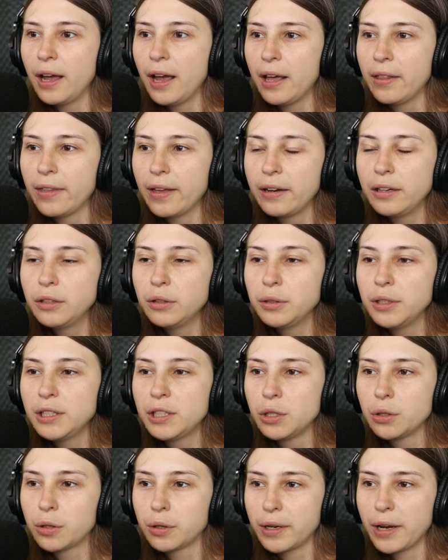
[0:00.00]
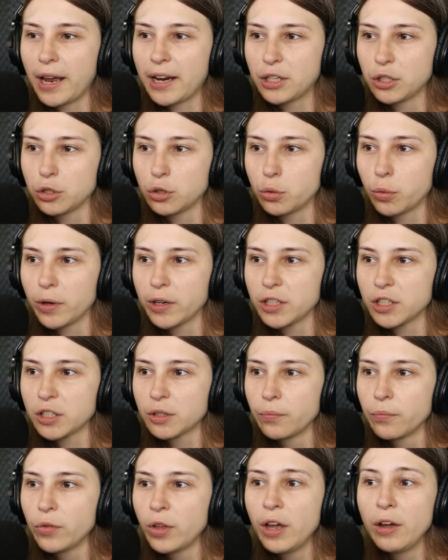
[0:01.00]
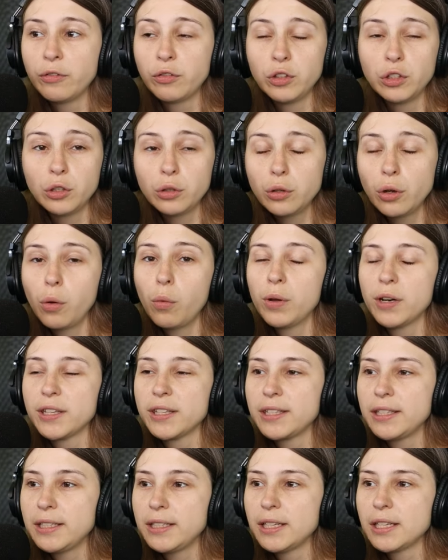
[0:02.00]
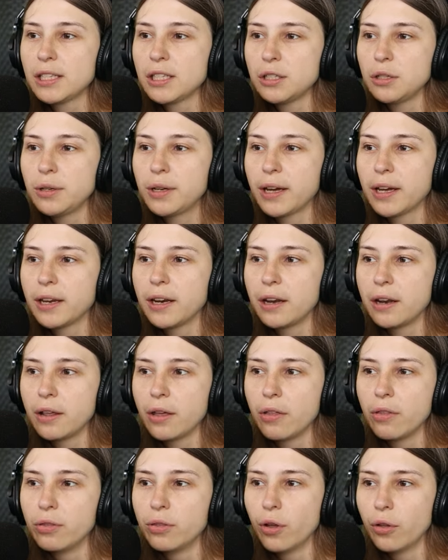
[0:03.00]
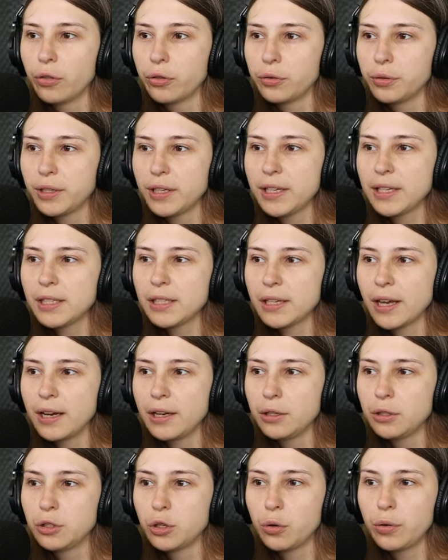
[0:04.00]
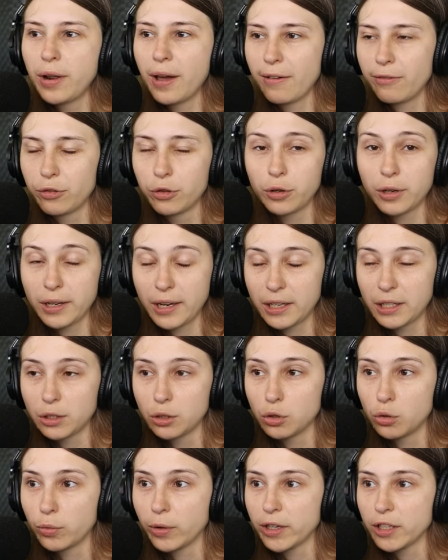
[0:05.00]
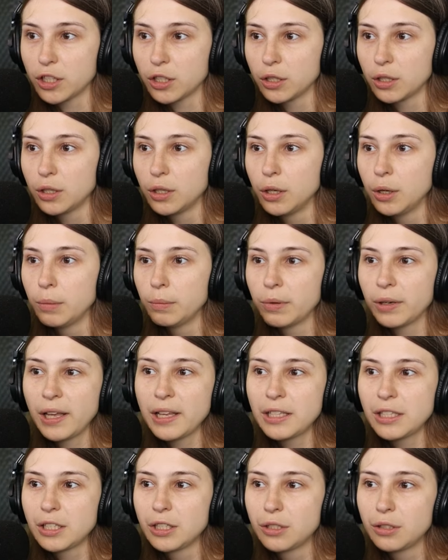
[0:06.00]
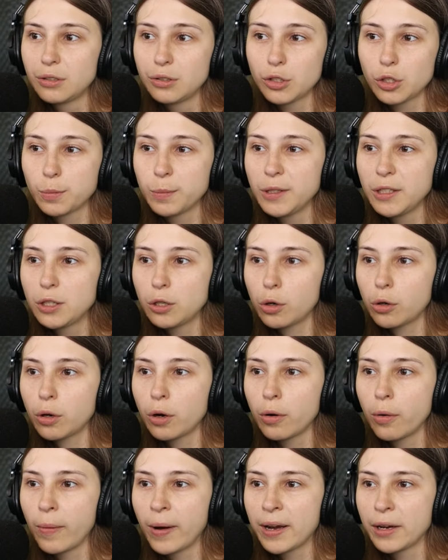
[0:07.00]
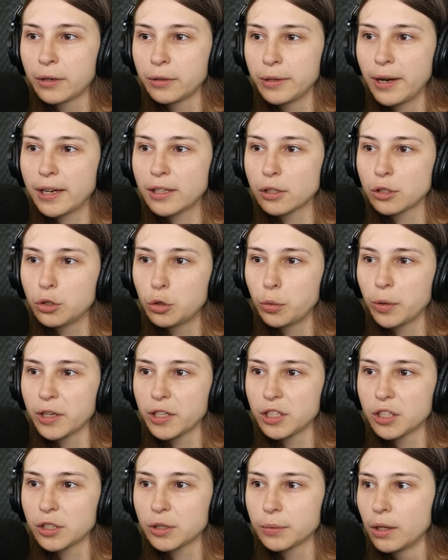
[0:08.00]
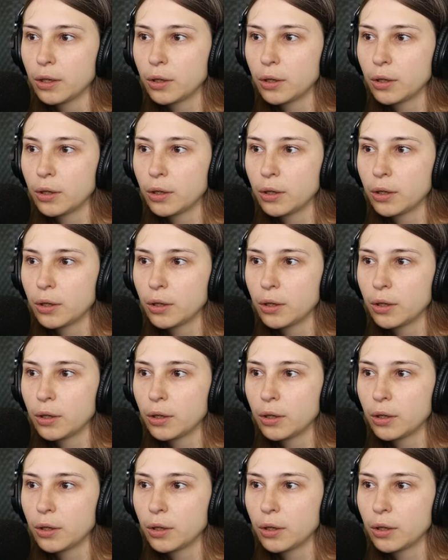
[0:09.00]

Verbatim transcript: And then you need to connect your Twitch. If you do not want to see this, you can not do this and you don't have to connect your Twitch. But let's just be thorough and connect our Twitch.